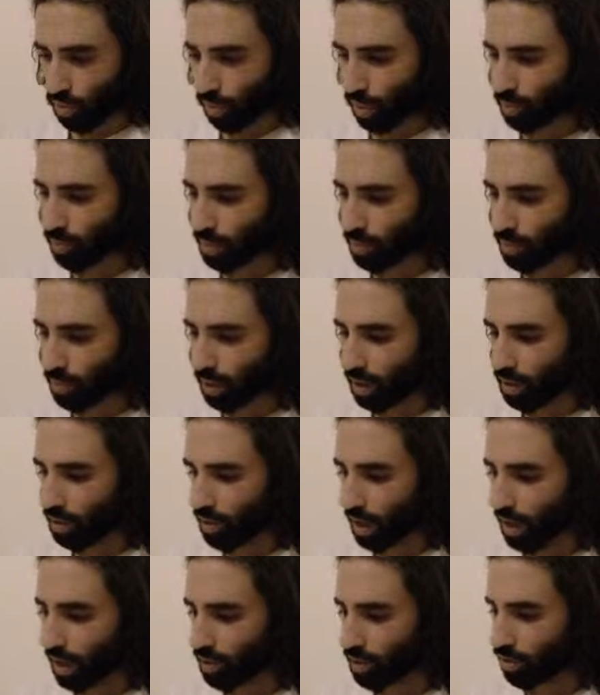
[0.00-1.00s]
will be
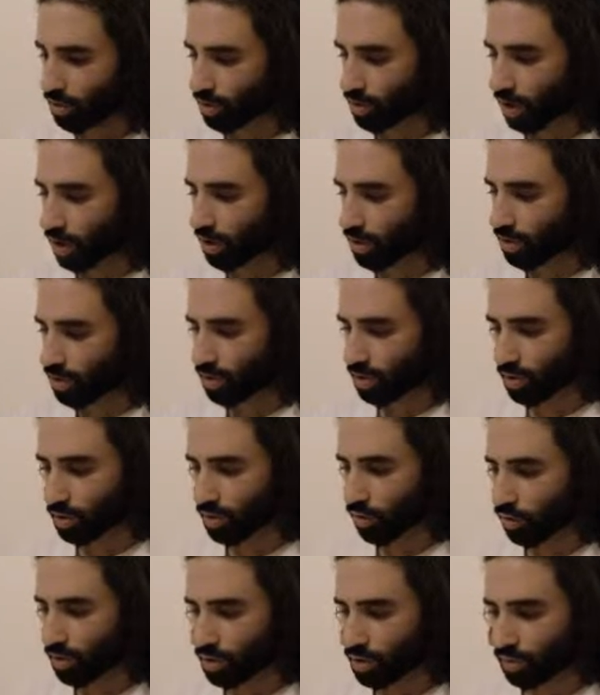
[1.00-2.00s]
made to enter gardens
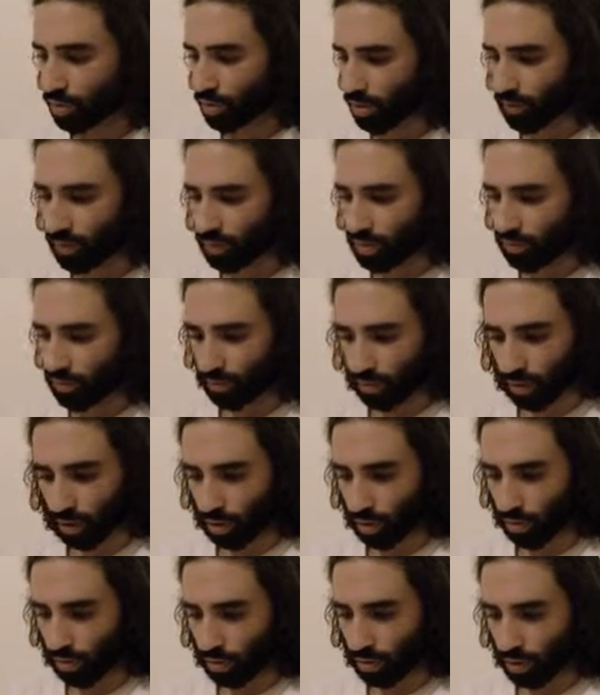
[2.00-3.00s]
under which rivers
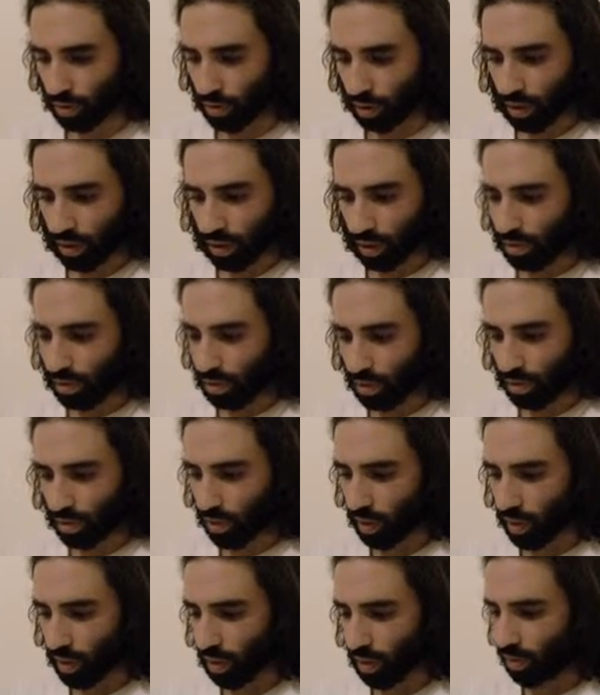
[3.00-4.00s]
flow, to
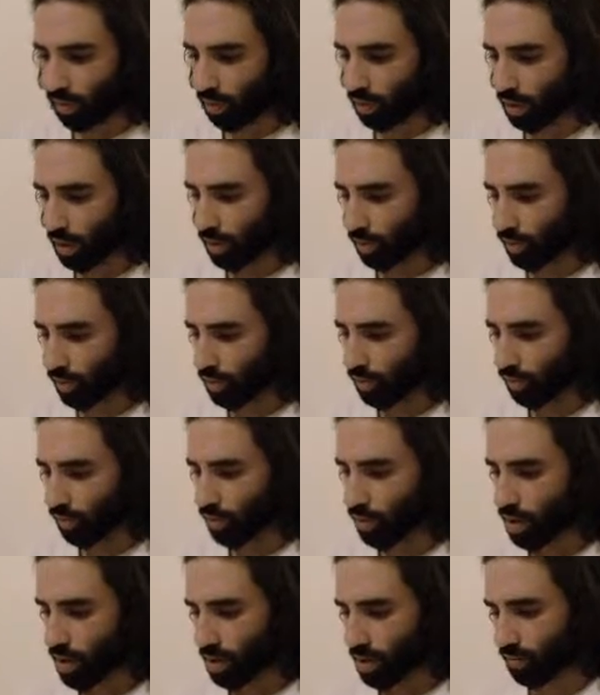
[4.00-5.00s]
dwell therein
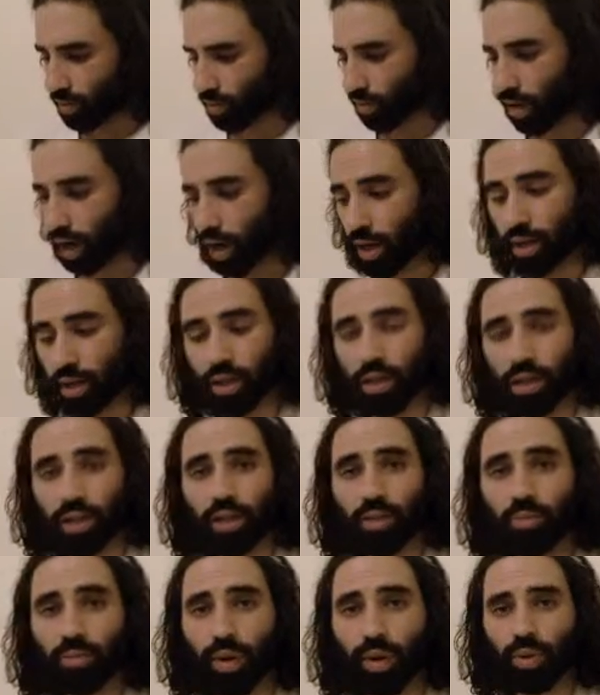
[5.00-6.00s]
forever,
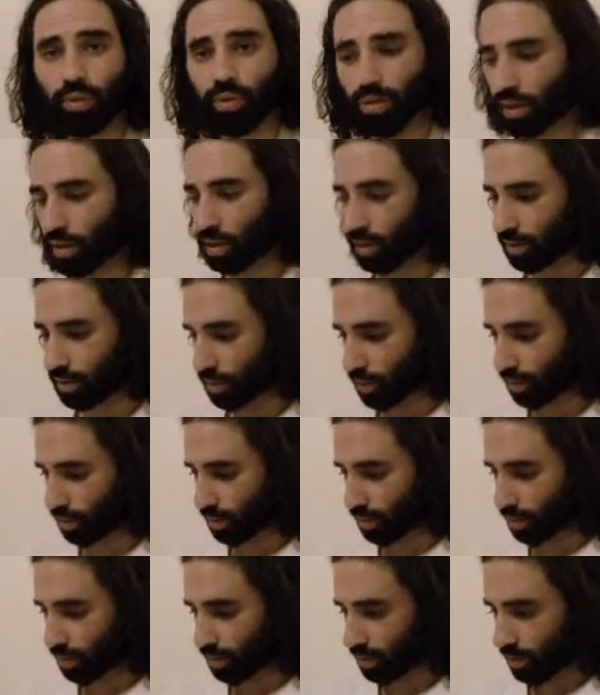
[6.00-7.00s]
i.e. in
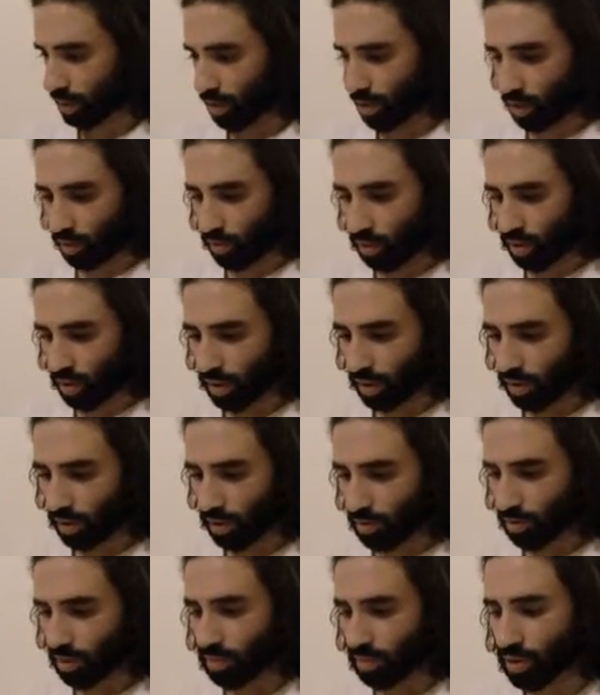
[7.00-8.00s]
paradise,
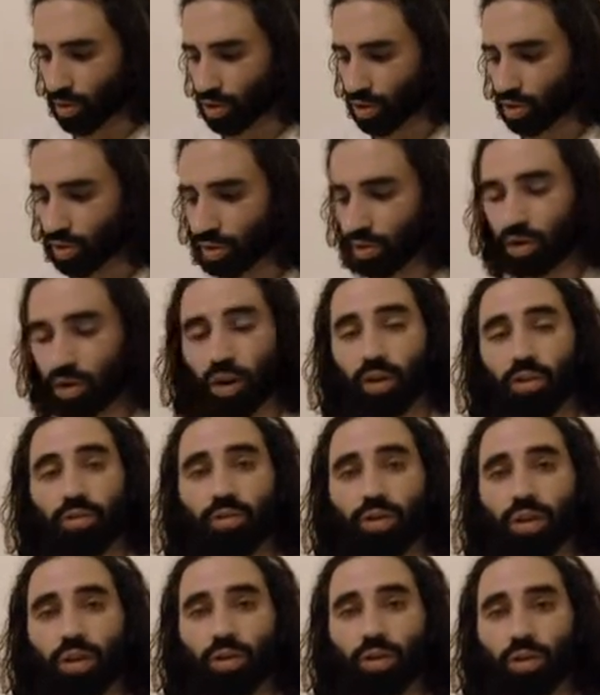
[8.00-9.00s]
with the permission
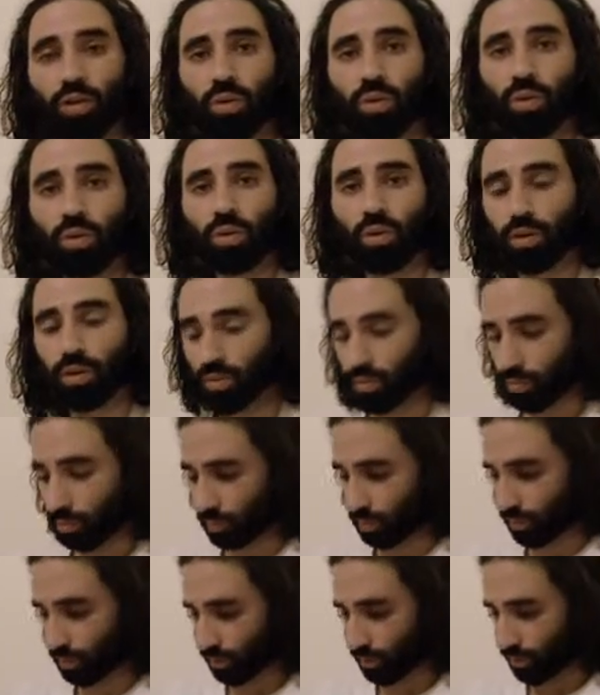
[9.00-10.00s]
of their Lord.
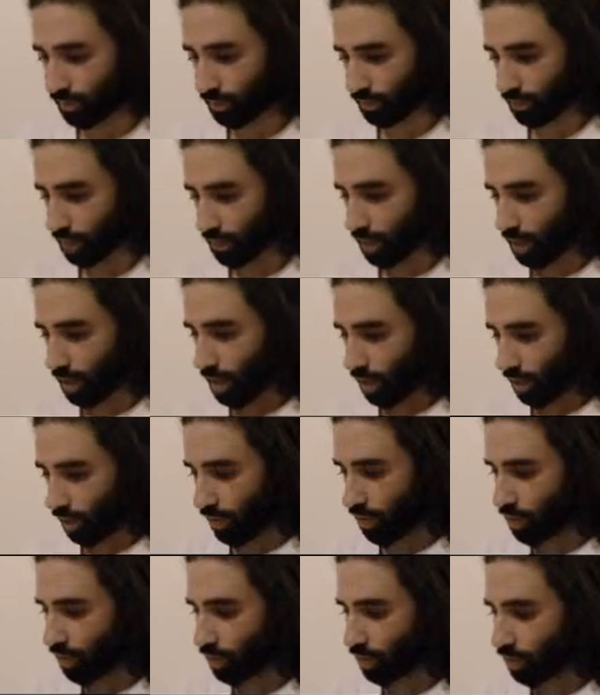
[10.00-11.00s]

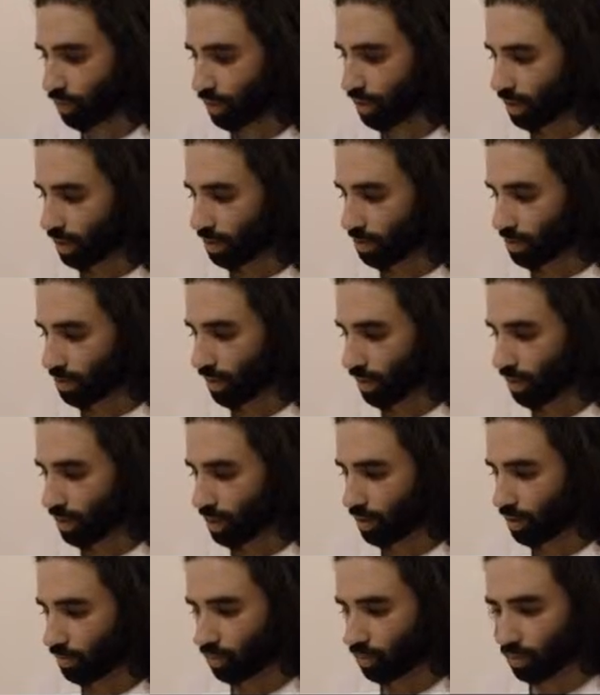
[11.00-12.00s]
Their greetings
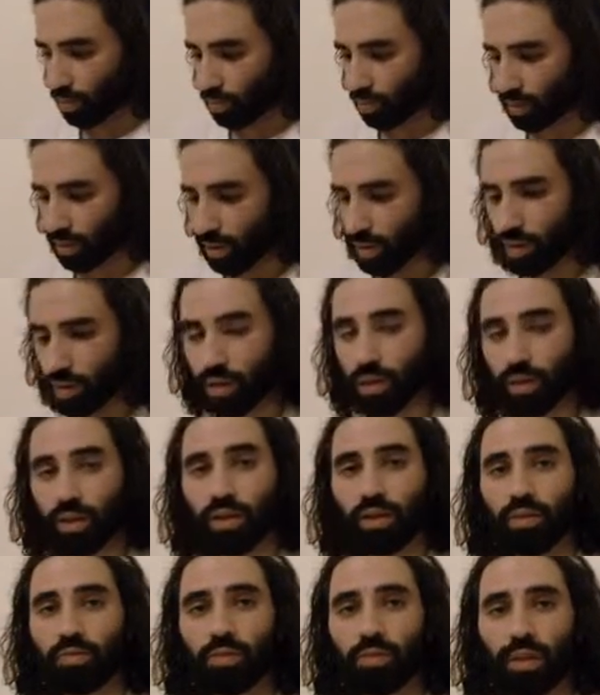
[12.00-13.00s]
therein will be
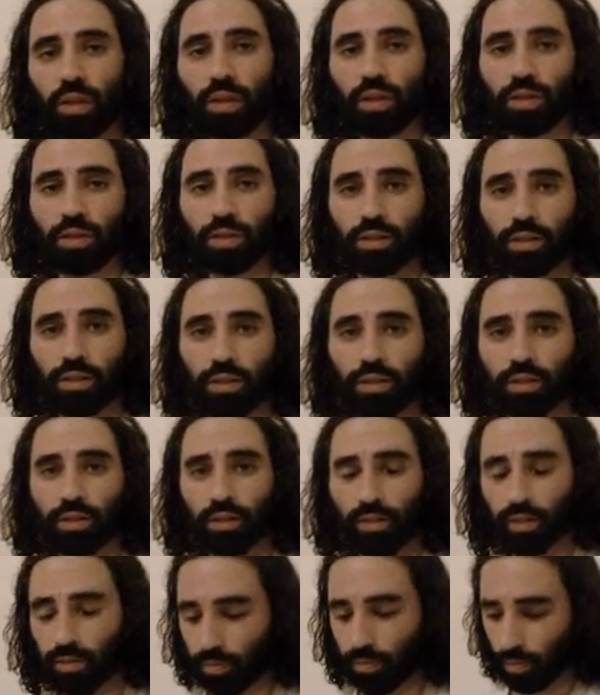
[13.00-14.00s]

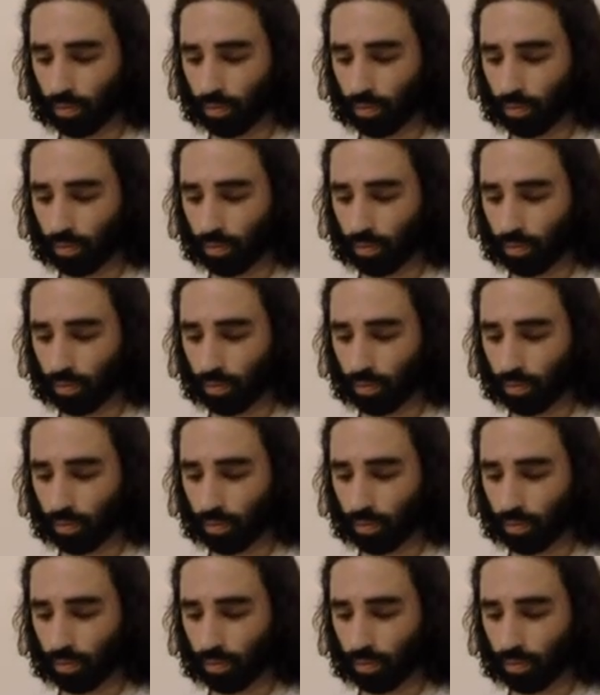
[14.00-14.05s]
peace.